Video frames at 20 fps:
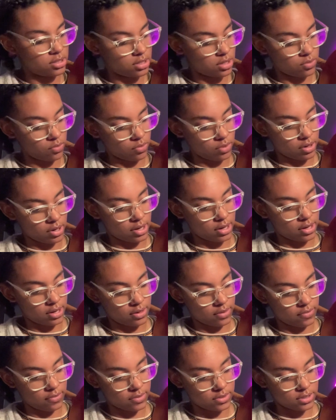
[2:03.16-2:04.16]
it where it
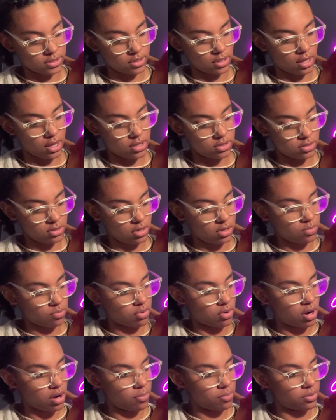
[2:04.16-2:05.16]
slides on
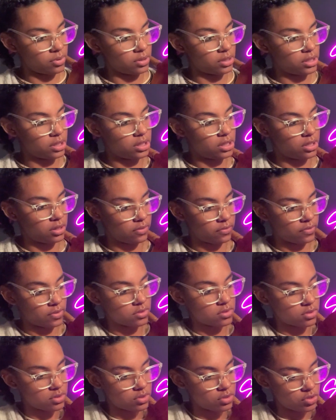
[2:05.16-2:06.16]
properly and it fits
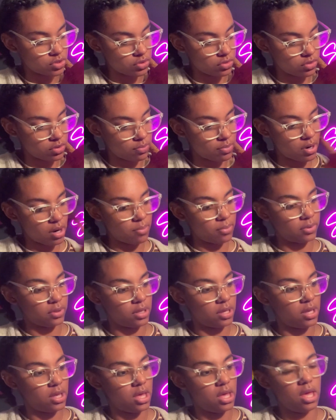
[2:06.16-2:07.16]
on your shoulder properly.
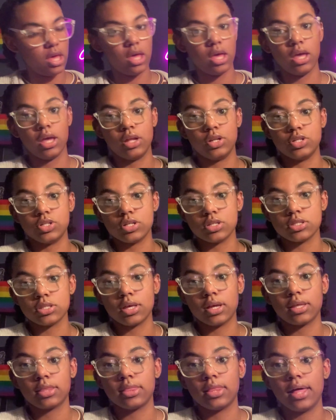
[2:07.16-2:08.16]
And just
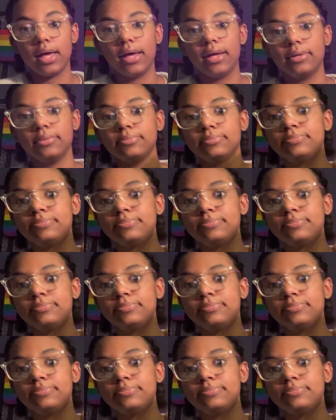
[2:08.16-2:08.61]
like that,